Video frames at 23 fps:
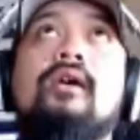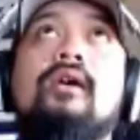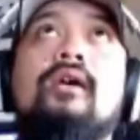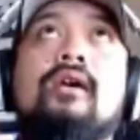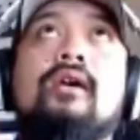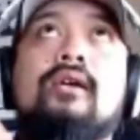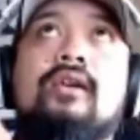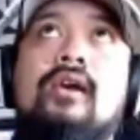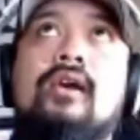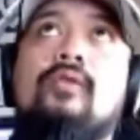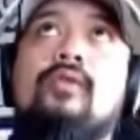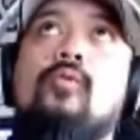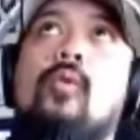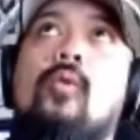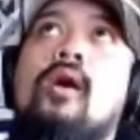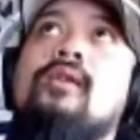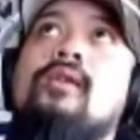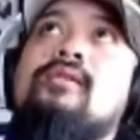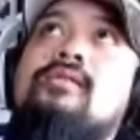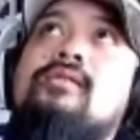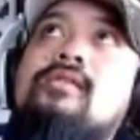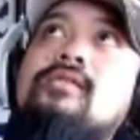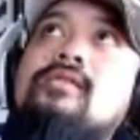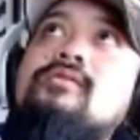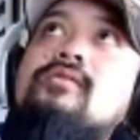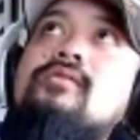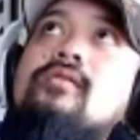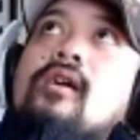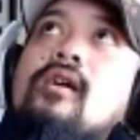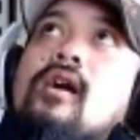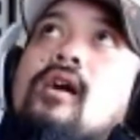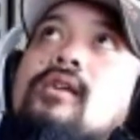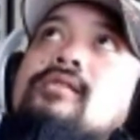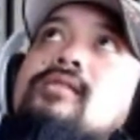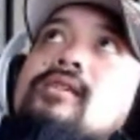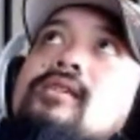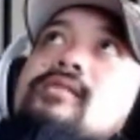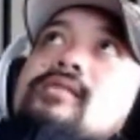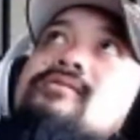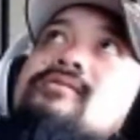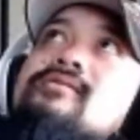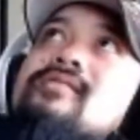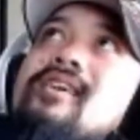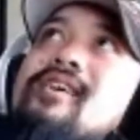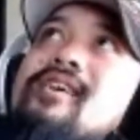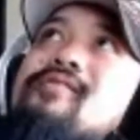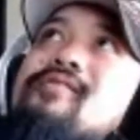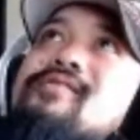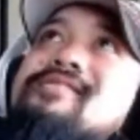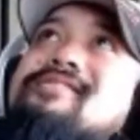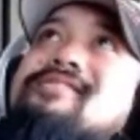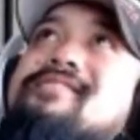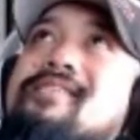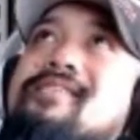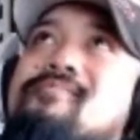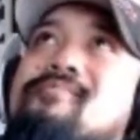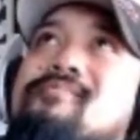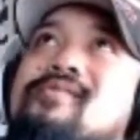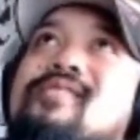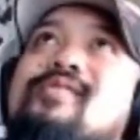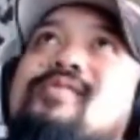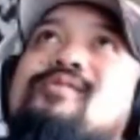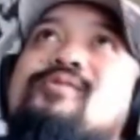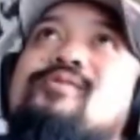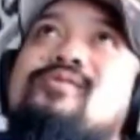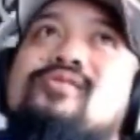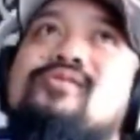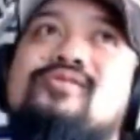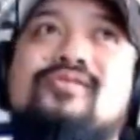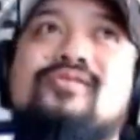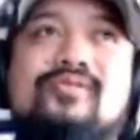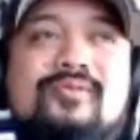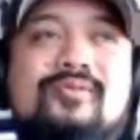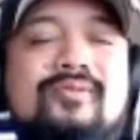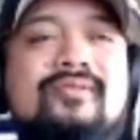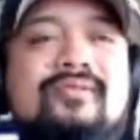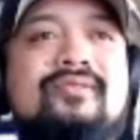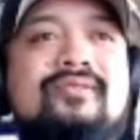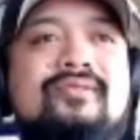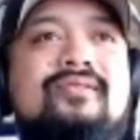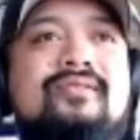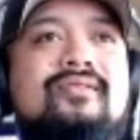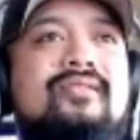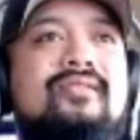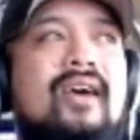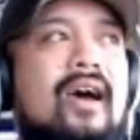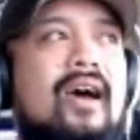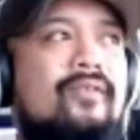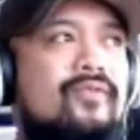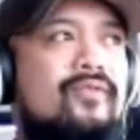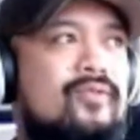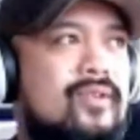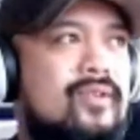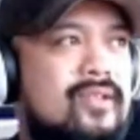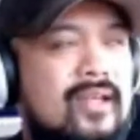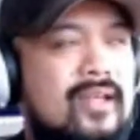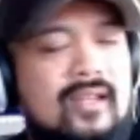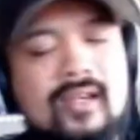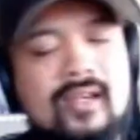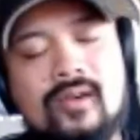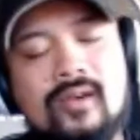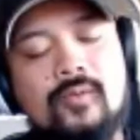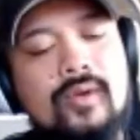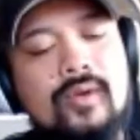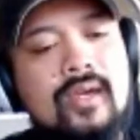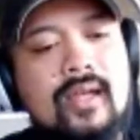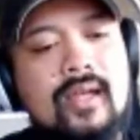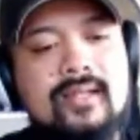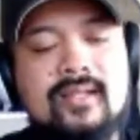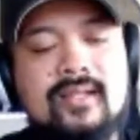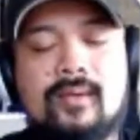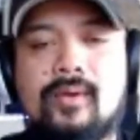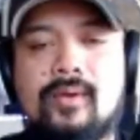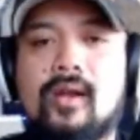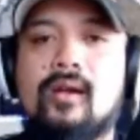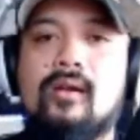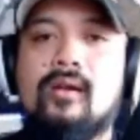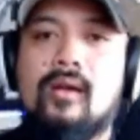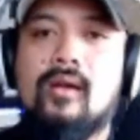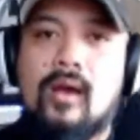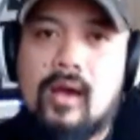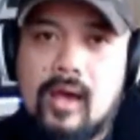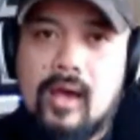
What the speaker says: Can one teach the contents of a seminar to their students after attending a weekend seminar?